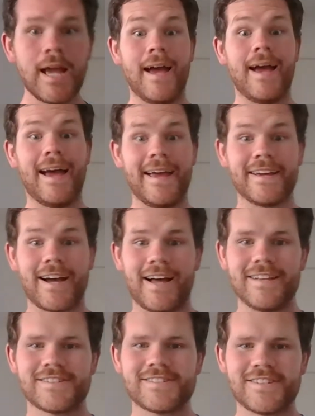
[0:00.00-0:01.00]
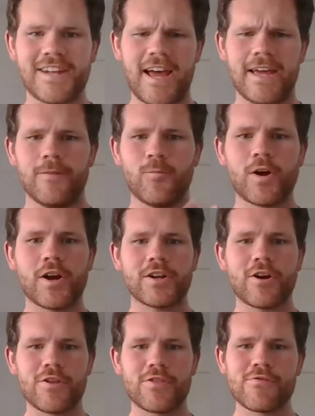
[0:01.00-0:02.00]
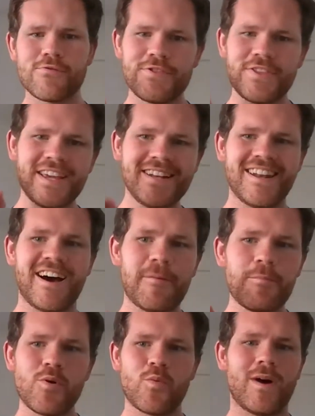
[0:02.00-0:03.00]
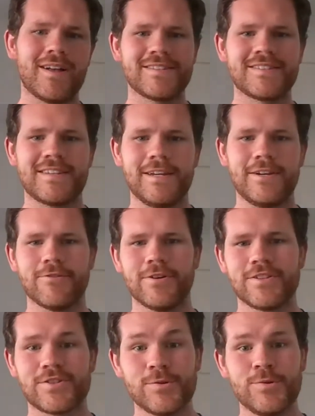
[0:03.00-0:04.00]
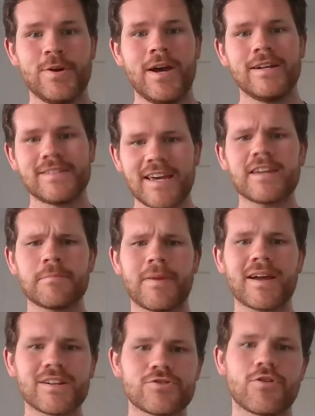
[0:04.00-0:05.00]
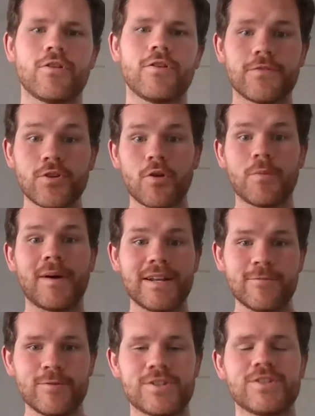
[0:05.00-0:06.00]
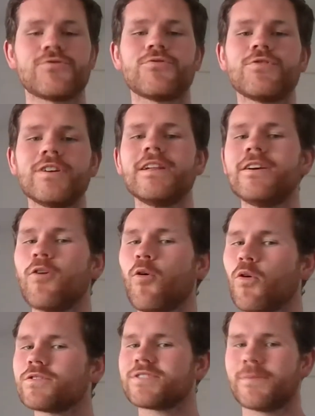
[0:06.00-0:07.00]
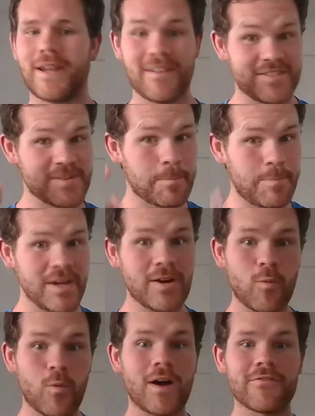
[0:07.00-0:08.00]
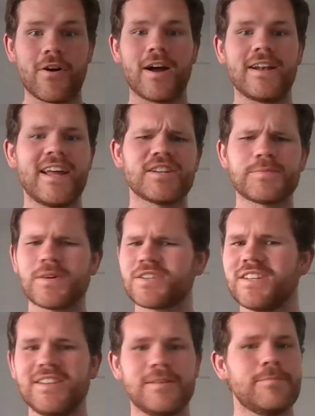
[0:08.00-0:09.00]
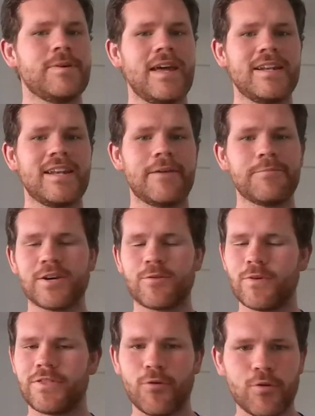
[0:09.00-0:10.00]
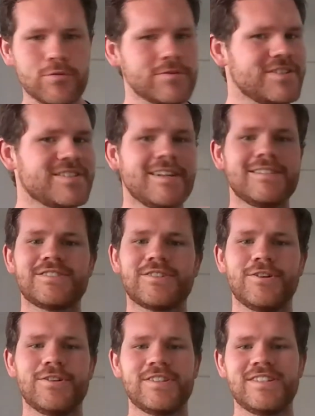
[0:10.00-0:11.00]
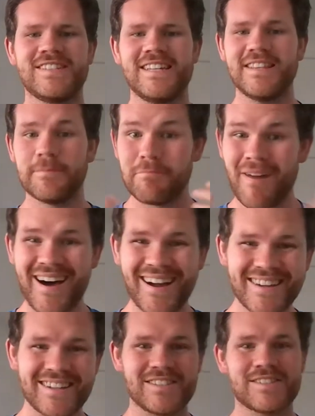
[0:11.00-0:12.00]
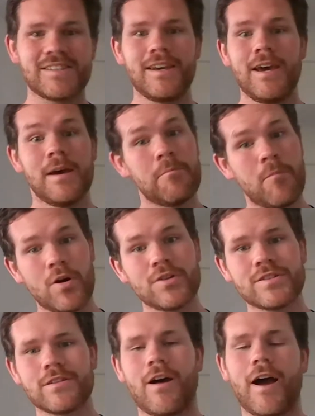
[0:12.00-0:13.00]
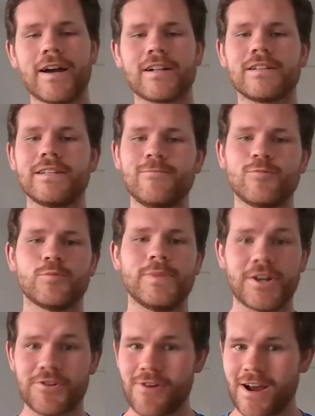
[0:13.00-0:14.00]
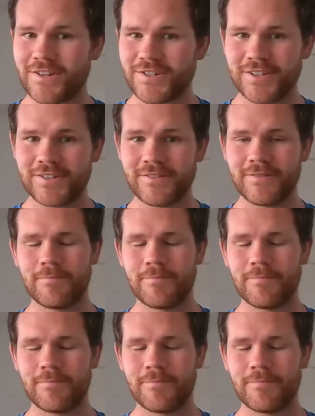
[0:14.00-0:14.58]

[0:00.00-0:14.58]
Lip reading: Hey guys, today we're going to go through the number one secret to taking back control of your money, which is really awesome, and it's a big one right now, especially in the pandemic with all this uncertainty. The markets most likely will be crashing.